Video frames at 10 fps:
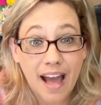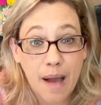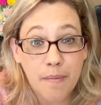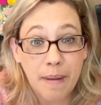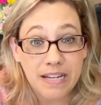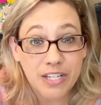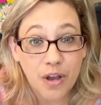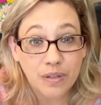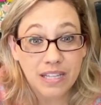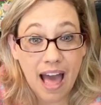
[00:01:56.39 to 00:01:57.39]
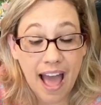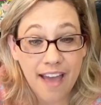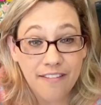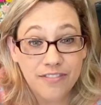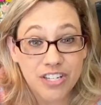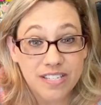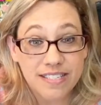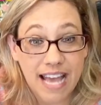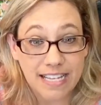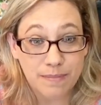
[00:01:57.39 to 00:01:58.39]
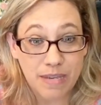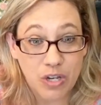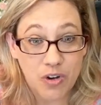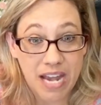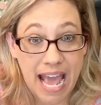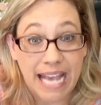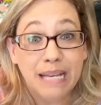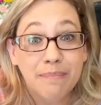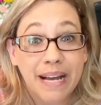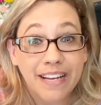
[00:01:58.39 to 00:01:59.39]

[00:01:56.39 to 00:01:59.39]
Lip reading: I'm about to go live, just text me your name,